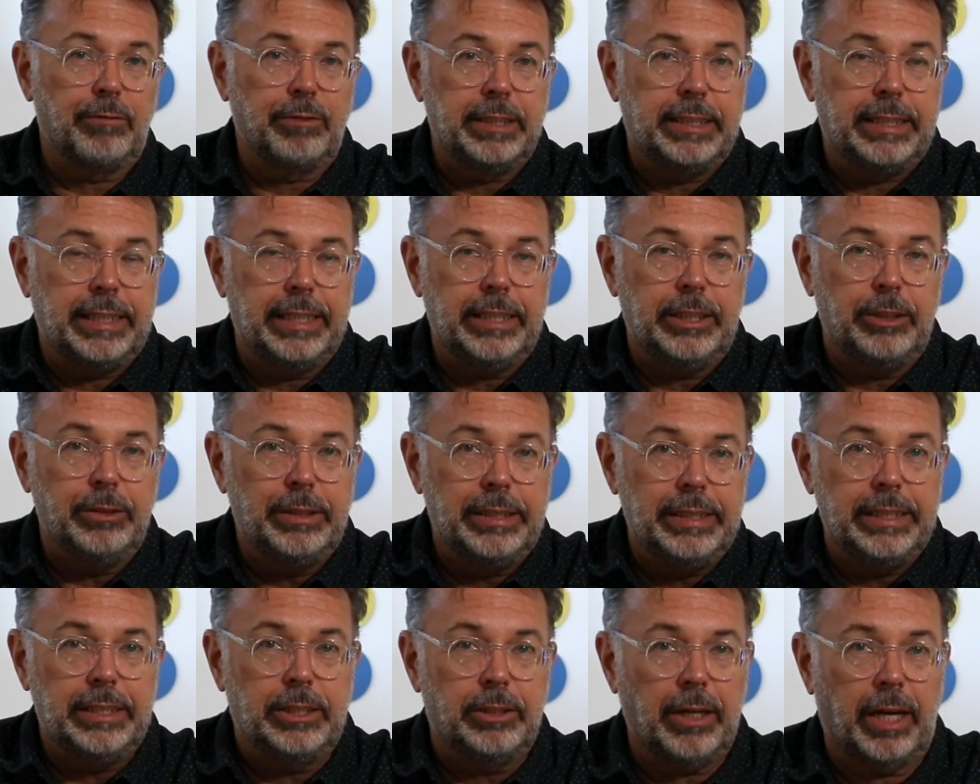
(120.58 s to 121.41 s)
everything you
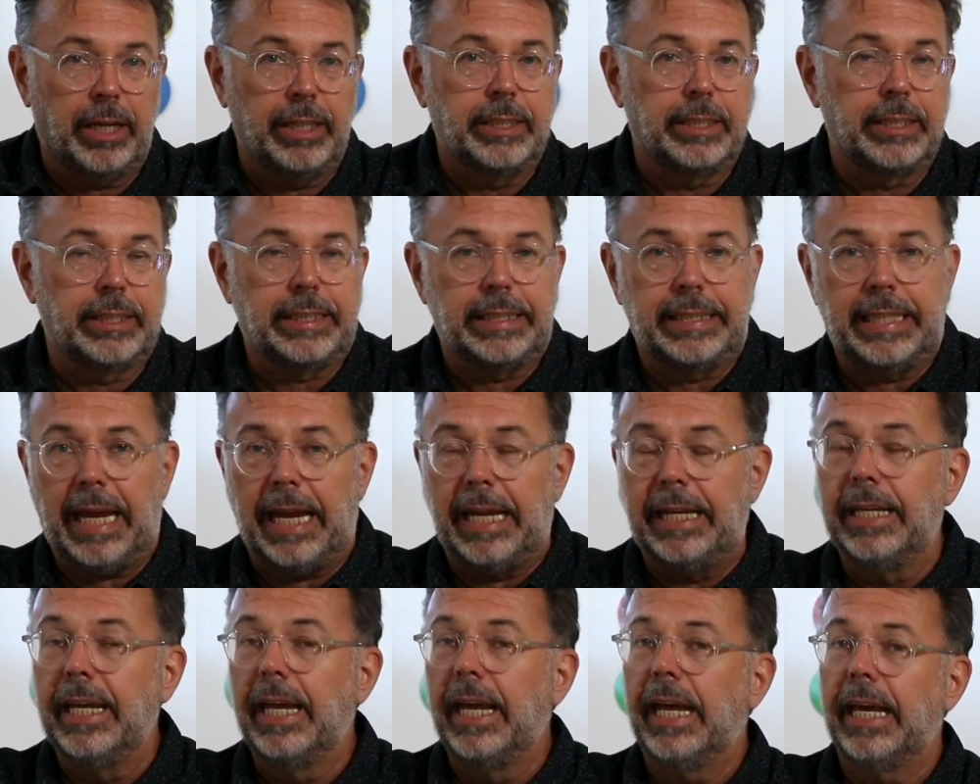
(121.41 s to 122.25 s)
need to
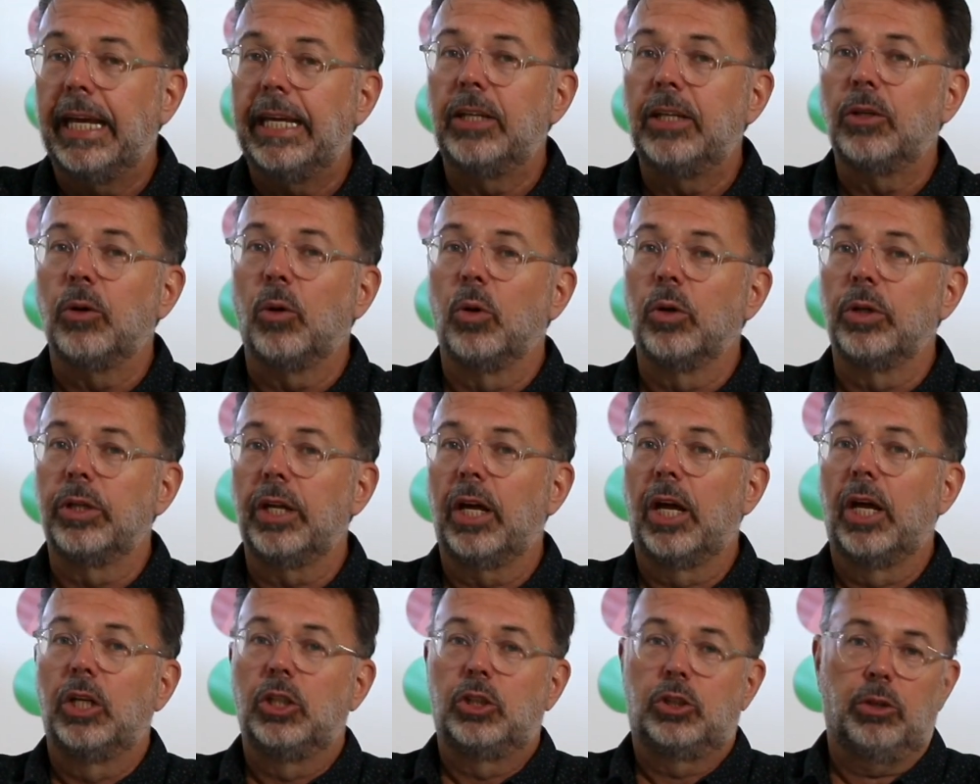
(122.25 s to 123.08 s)
understand in order
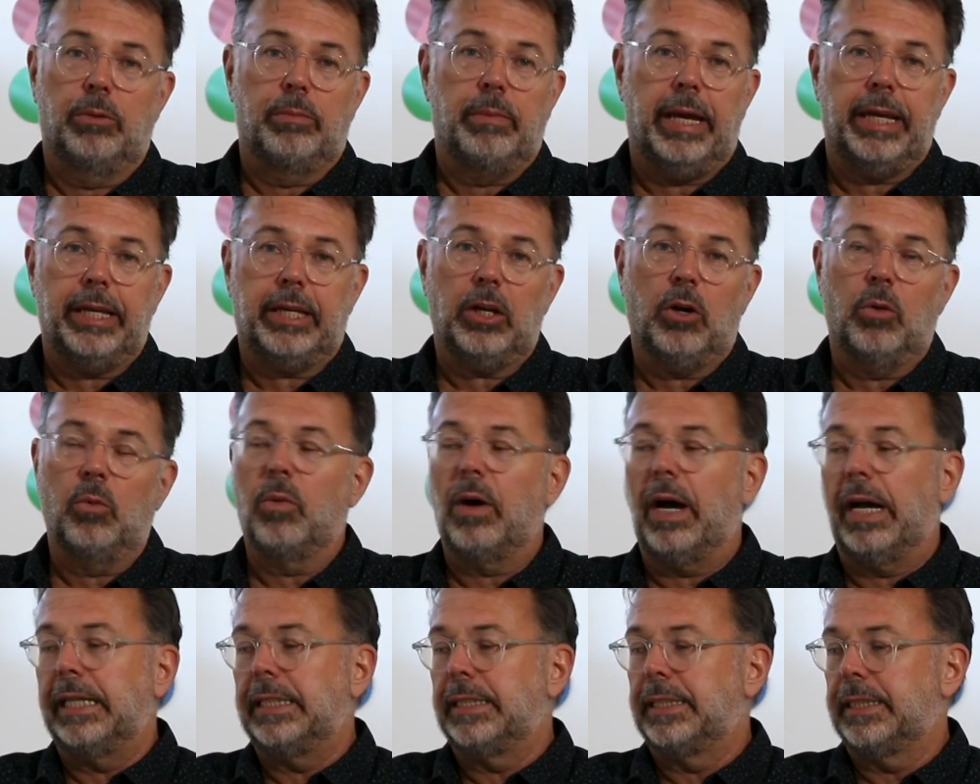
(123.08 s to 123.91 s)
to make a
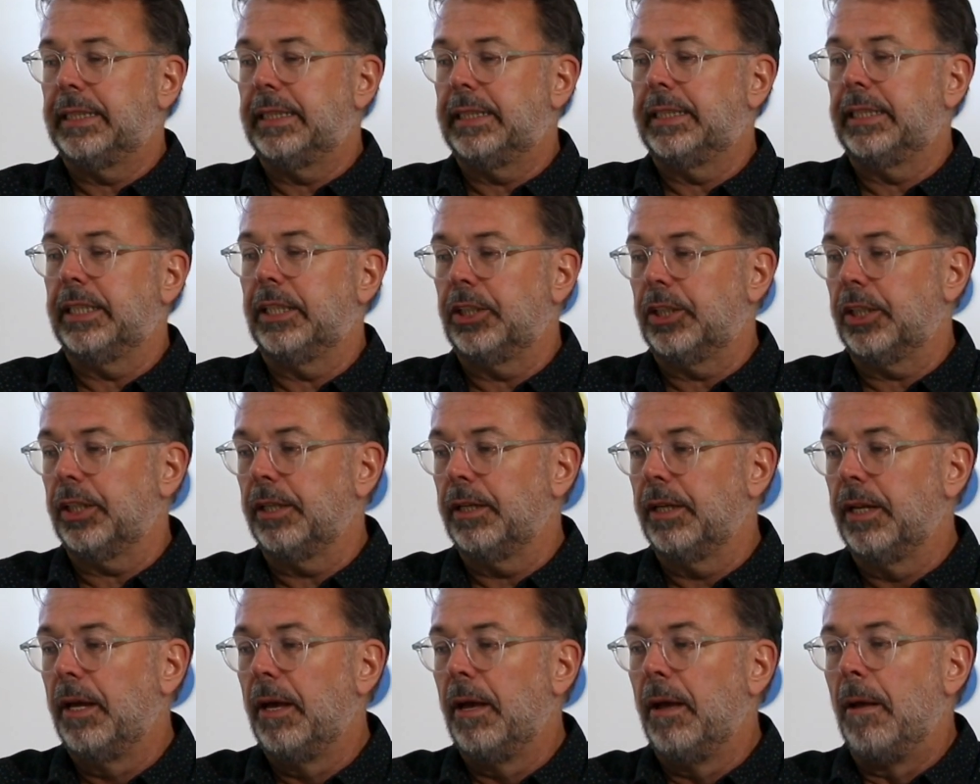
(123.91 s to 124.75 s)
wise
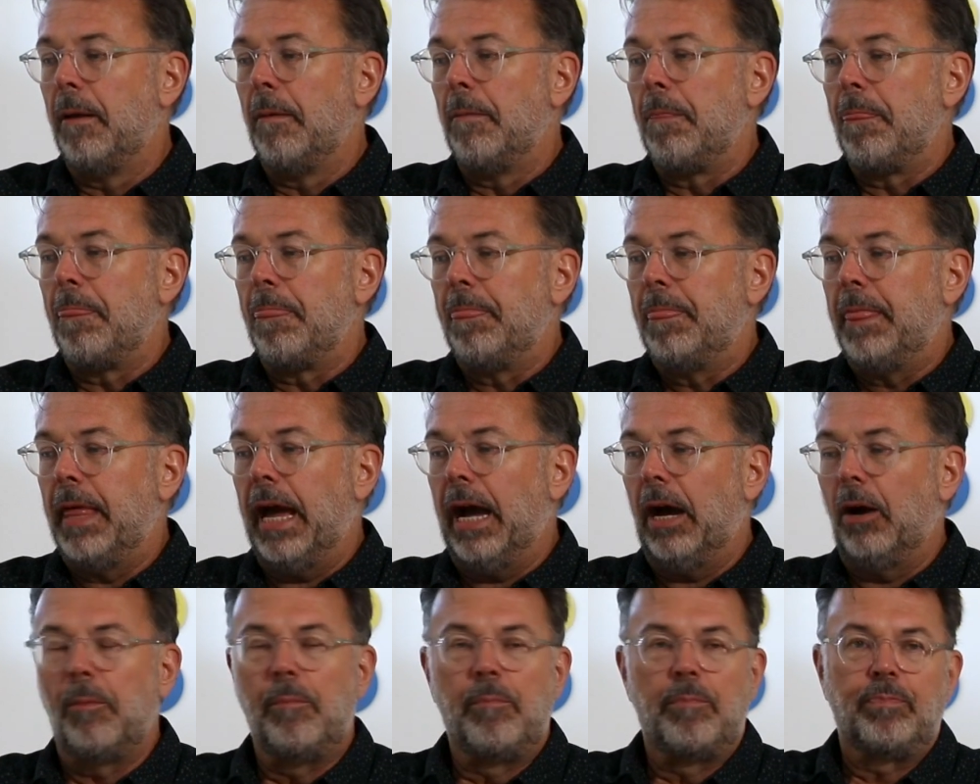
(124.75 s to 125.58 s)
decision.
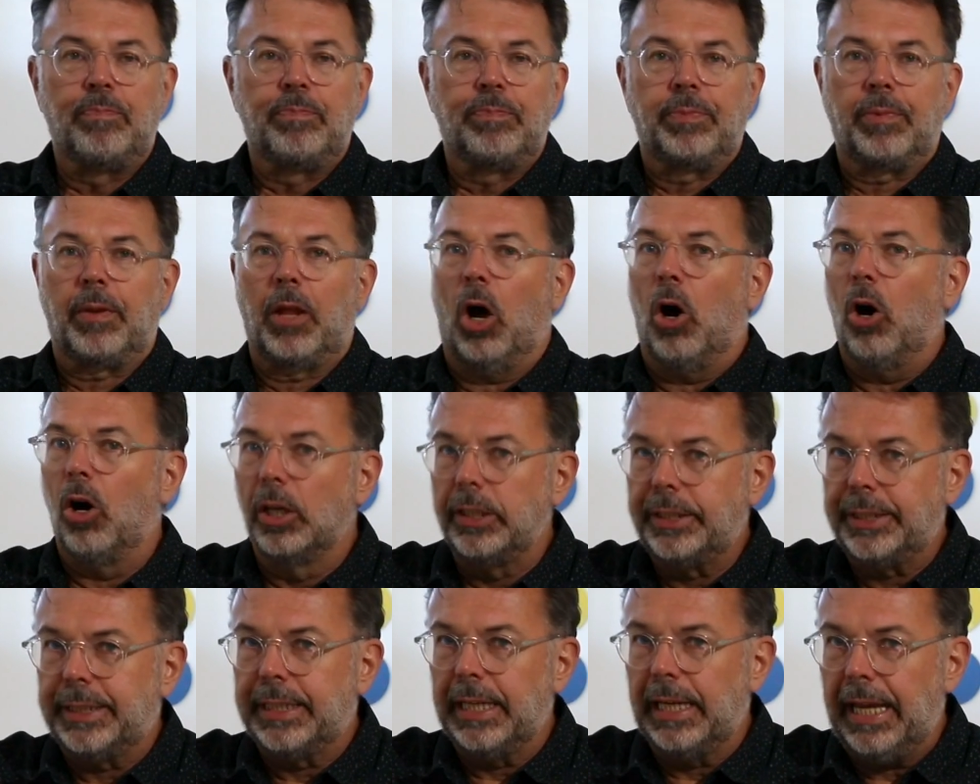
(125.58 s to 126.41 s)
Now,
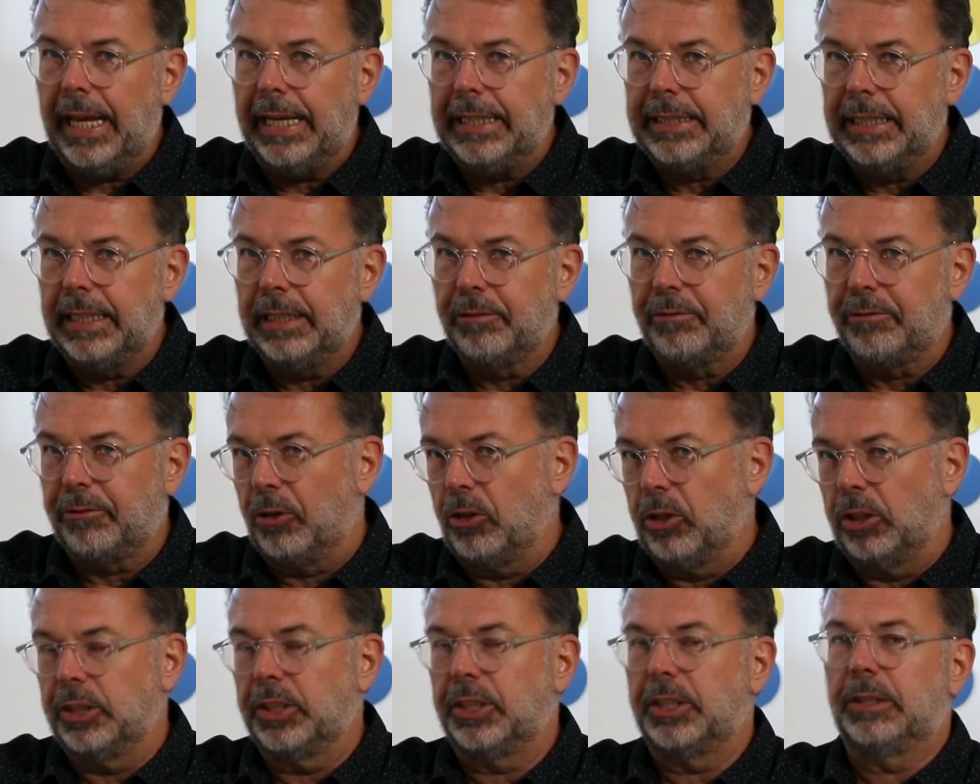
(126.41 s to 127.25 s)
oscillating
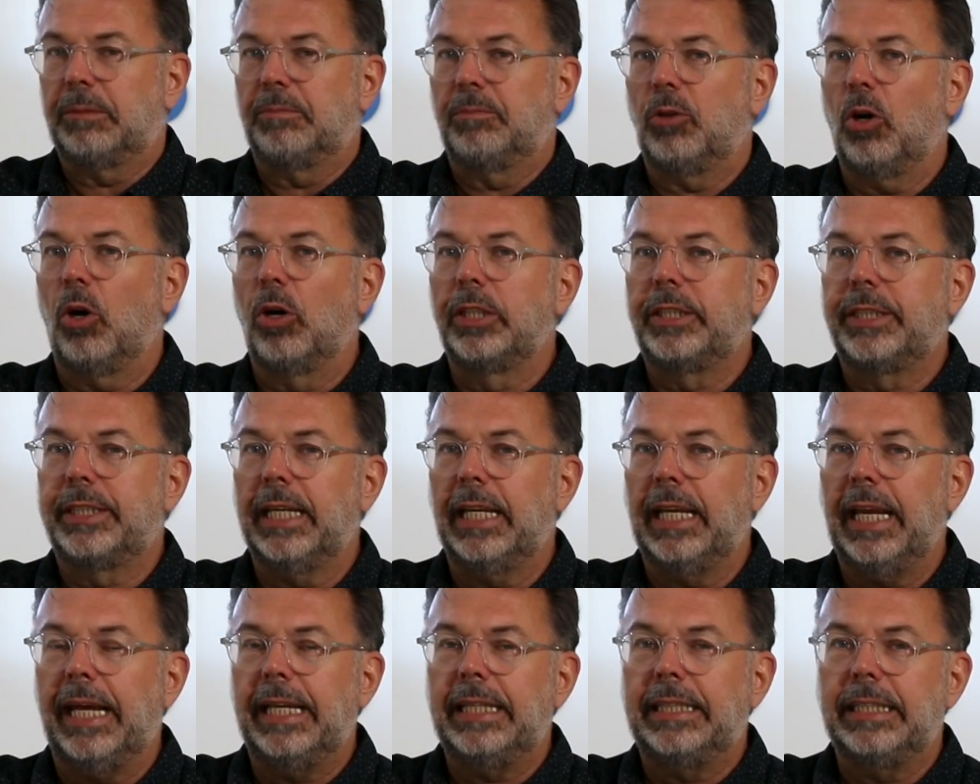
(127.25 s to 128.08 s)
first.
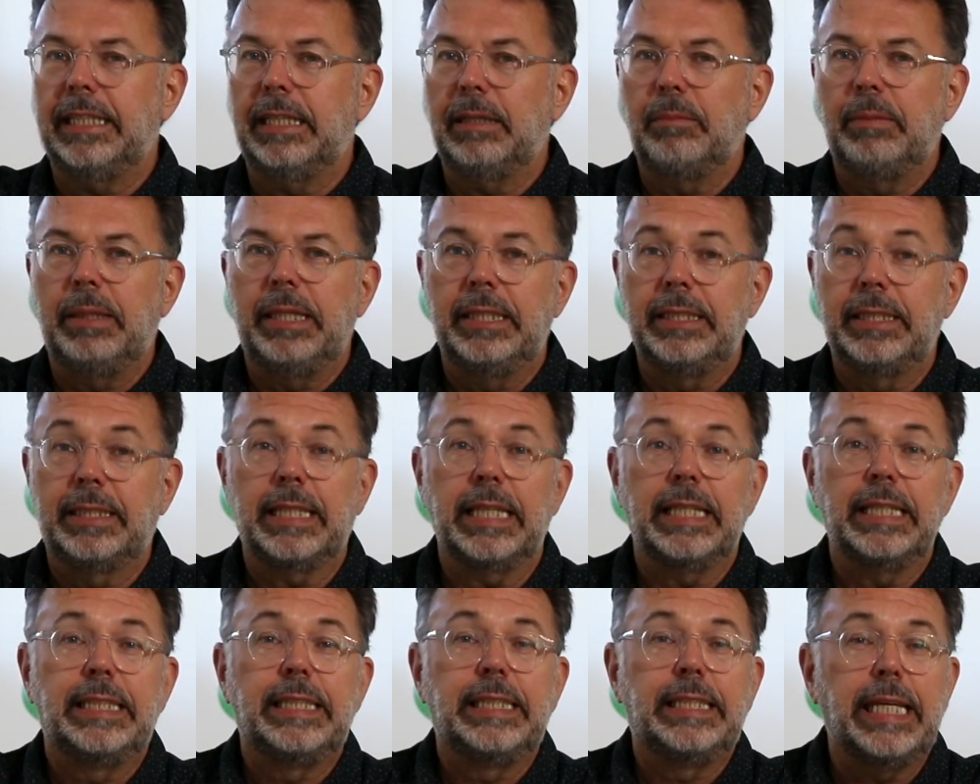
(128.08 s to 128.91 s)
Oscillating
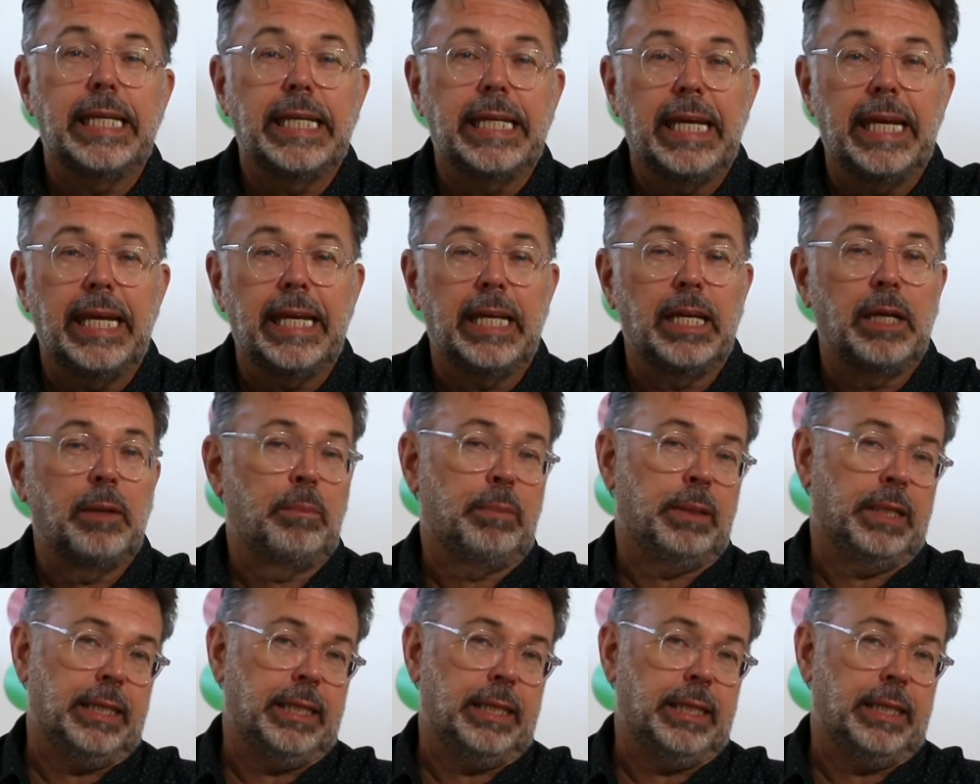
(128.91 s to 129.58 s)
means singing